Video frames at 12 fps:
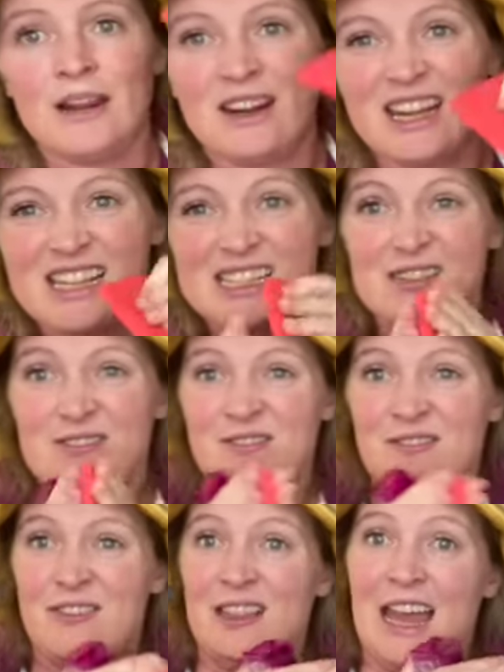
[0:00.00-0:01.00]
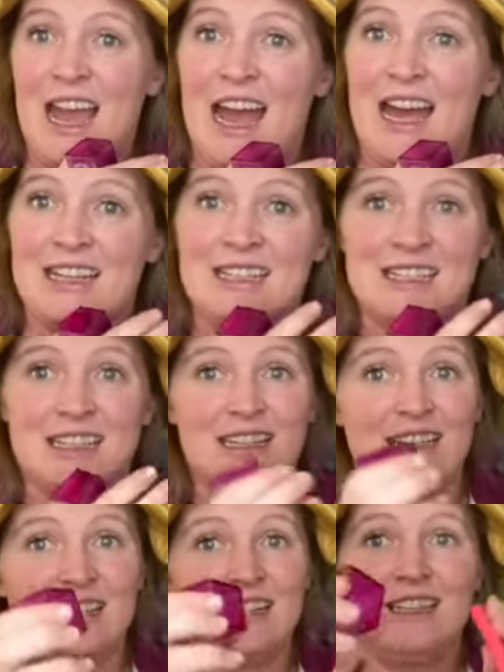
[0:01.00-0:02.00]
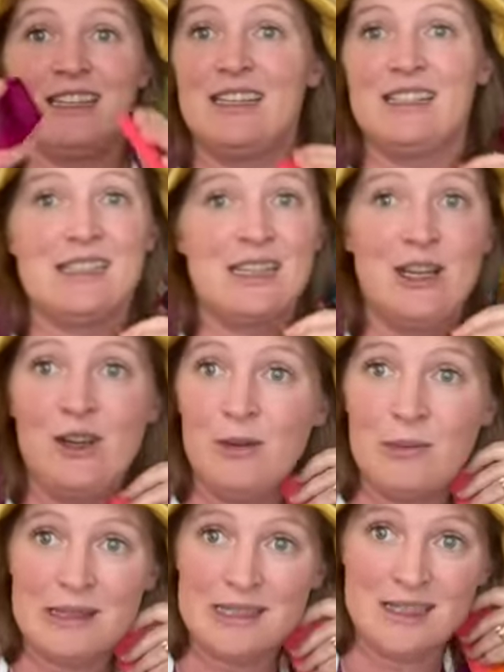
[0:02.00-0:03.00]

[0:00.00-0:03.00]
is flat. This cube is